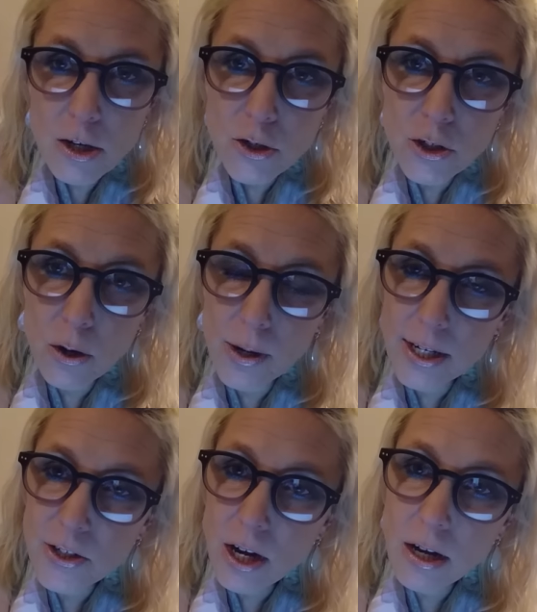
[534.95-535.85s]
So it
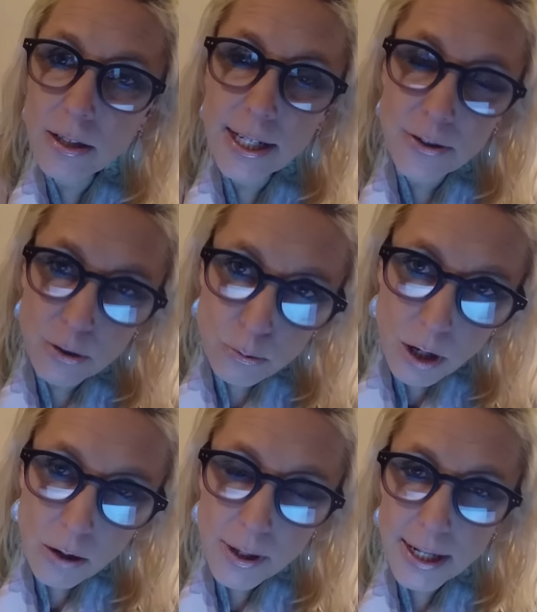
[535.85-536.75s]
is all in the
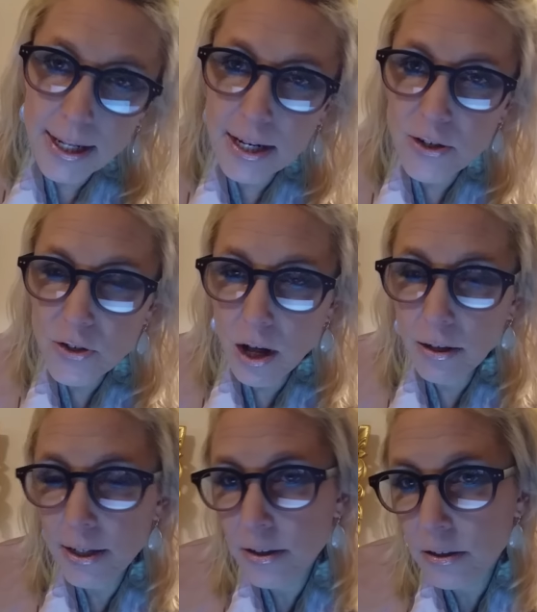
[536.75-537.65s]
growing, it is all
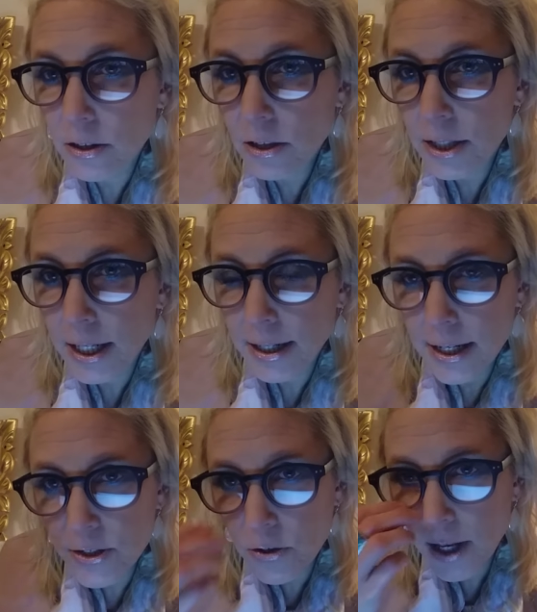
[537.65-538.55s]
in the learning.
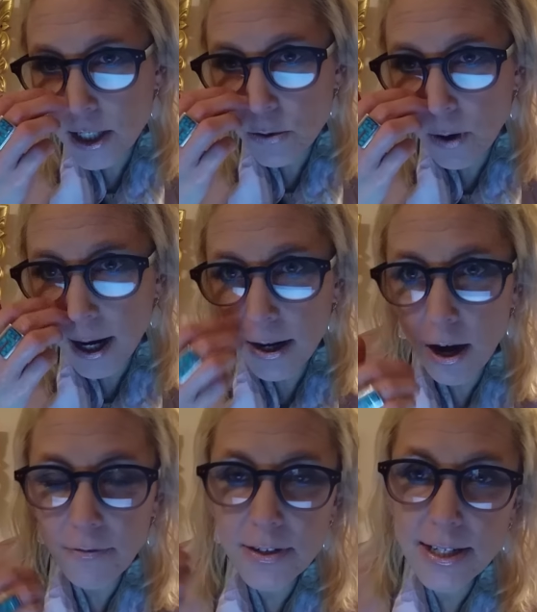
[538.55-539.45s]
And so that's why
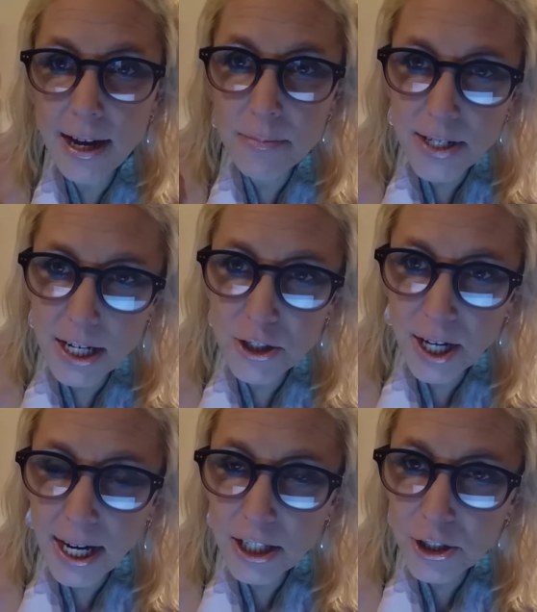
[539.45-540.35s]
oftentimes
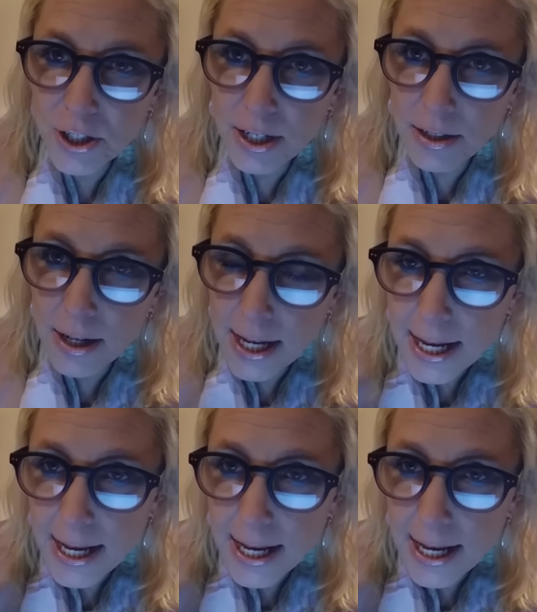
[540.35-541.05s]
education